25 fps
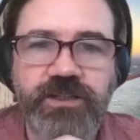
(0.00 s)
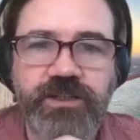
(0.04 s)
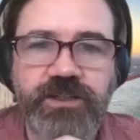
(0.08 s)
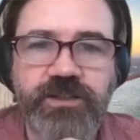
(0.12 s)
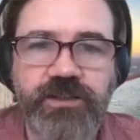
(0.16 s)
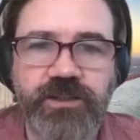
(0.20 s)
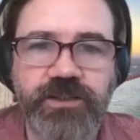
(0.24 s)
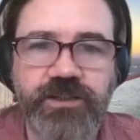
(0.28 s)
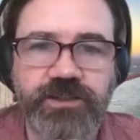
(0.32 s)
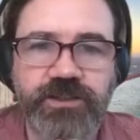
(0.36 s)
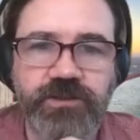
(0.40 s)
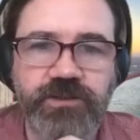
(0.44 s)

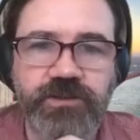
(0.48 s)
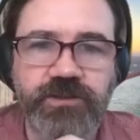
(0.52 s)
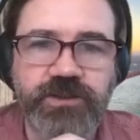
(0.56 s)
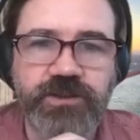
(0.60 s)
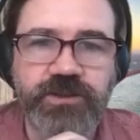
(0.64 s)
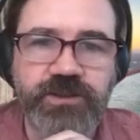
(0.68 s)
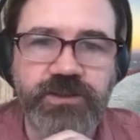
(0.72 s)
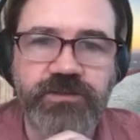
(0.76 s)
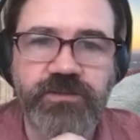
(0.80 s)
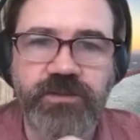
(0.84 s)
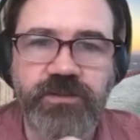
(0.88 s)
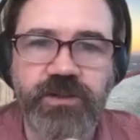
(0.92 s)
that is
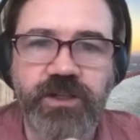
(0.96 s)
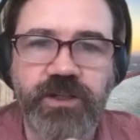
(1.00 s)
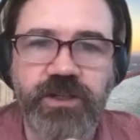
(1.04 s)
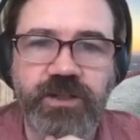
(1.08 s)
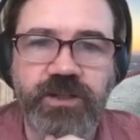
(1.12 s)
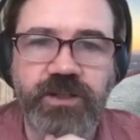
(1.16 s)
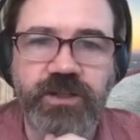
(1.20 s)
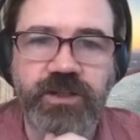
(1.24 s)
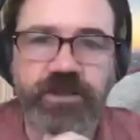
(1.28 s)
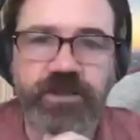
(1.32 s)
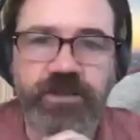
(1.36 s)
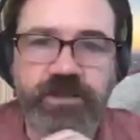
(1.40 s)
used
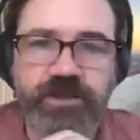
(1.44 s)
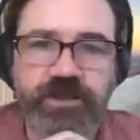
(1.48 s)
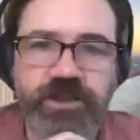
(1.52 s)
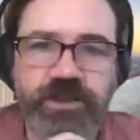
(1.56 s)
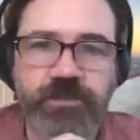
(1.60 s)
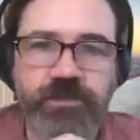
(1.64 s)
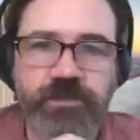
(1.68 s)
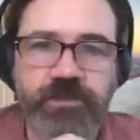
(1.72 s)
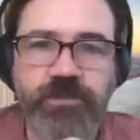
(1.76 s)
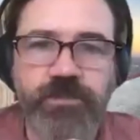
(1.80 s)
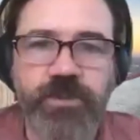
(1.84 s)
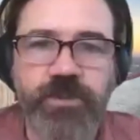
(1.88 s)
in some
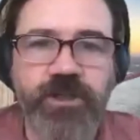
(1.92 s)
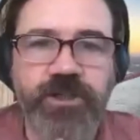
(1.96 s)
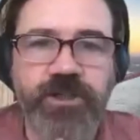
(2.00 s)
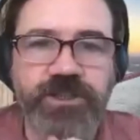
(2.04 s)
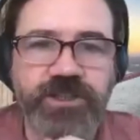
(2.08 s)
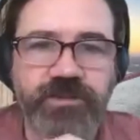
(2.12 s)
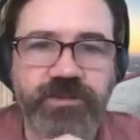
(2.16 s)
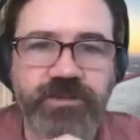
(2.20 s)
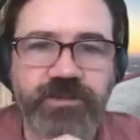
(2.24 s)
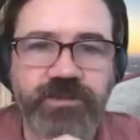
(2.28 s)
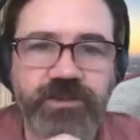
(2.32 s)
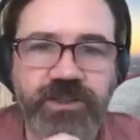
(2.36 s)
parts
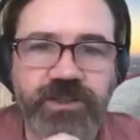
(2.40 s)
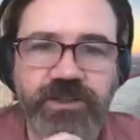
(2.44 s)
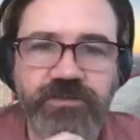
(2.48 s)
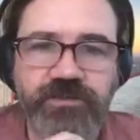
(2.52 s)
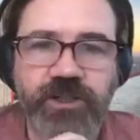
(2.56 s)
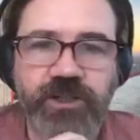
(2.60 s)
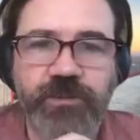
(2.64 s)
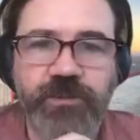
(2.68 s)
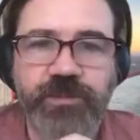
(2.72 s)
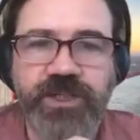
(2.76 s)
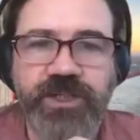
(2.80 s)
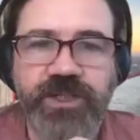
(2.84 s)
of the
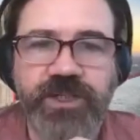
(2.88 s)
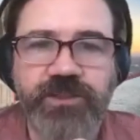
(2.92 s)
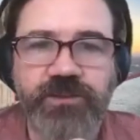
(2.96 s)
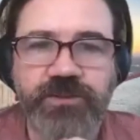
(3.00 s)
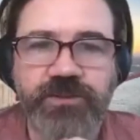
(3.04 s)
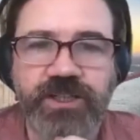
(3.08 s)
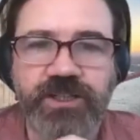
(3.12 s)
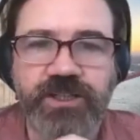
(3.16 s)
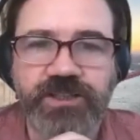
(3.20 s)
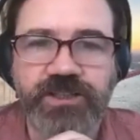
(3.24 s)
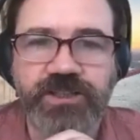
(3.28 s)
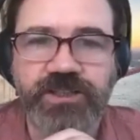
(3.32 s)
environmental
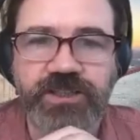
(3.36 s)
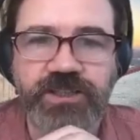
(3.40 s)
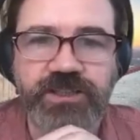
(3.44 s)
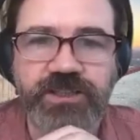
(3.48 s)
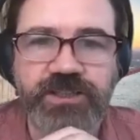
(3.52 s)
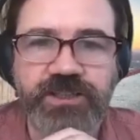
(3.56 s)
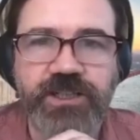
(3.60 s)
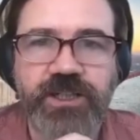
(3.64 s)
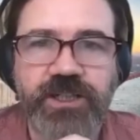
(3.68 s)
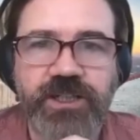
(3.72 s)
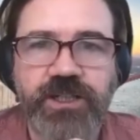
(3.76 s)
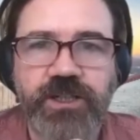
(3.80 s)

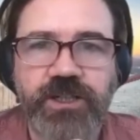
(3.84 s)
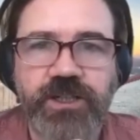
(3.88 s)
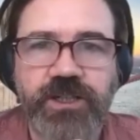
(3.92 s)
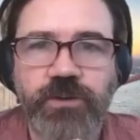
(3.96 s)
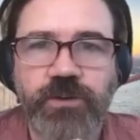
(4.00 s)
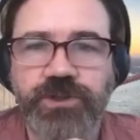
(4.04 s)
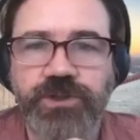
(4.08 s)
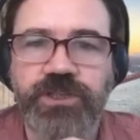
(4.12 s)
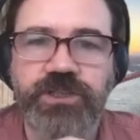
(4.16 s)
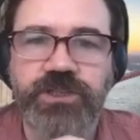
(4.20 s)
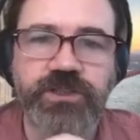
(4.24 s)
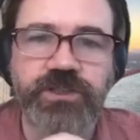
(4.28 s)
sciences,
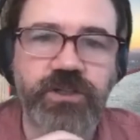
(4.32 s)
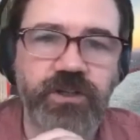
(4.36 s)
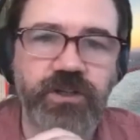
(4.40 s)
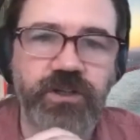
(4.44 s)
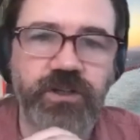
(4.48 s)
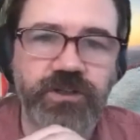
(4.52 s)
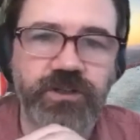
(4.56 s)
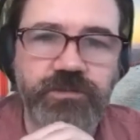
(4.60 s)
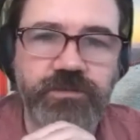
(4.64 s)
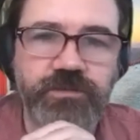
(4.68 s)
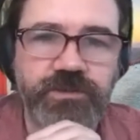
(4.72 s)
which is not